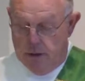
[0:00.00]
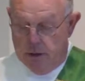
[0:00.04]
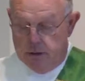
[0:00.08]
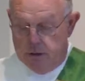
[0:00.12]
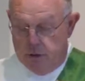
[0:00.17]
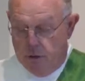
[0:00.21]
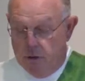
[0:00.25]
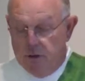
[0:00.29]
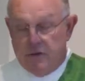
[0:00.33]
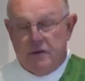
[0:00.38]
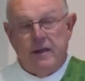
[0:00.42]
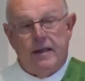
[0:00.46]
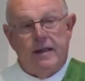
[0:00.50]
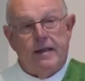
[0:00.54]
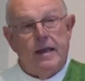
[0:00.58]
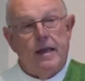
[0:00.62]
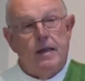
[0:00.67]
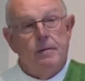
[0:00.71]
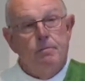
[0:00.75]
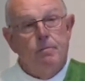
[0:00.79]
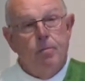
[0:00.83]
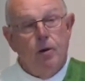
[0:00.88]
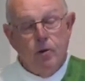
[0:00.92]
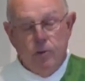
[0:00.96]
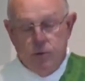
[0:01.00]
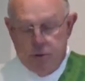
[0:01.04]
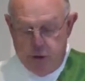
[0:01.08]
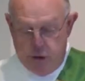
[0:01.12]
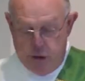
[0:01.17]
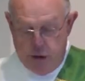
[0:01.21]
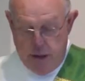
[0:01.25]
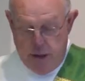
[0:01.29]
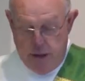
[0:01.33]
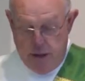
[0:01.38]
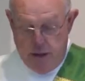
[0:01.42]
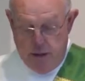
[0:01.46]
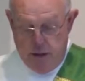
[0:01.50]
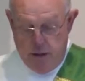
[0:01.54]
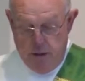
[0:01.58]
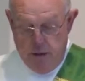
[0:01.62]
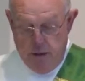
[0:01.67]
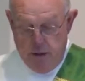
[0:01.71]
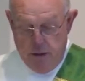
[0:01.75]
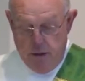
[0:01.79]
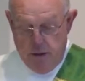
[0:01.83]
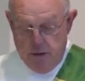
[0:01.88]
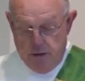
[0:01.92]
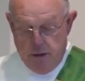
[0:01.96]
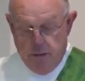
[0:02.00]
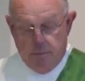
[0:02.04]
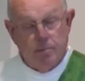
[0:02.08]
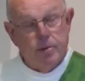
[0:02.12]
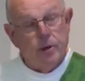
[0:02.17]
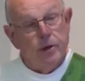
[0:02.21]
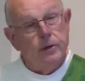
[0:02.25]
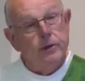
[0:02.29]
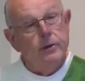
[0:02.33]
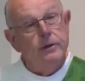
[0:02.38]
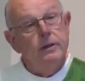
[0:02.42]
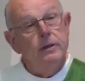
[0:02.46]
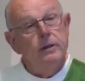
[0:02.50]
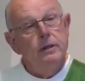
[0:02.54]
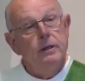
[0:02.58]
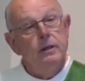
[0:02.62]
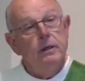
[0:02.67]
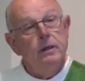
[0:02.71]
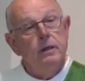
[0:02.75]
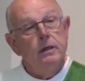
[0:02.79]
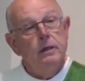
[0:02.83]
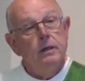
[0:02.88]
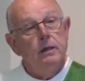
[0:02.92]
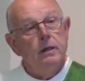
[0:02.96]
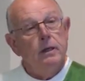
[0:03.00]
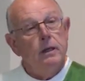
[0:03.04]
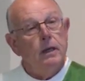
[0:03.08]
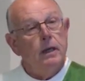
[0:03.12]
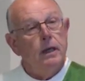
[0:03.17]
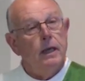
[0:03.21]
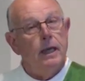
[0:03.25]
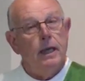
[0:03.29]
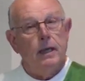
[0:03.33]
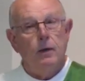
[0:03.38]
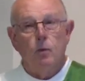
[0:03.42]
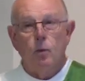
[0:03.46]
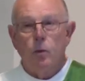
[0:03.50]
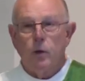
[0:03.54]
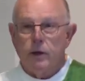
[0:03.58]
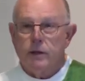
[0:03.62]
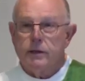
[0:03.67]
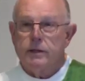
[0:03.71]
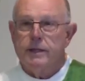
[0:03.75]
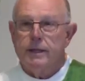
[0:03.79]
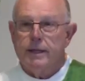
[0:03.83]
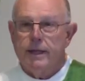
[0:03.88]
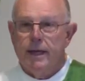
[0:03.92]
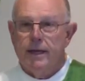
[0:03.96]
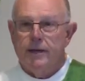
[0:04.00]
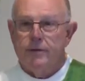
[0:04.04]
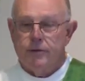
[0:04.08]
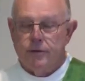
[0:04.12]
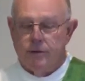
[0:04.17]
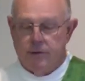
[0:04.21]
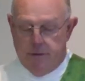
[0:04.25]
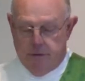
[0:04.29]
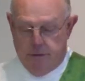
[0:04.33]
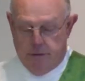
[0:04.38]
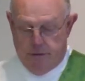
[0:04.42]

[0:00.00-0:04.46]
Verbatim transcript: so that they can both share the burden and work together.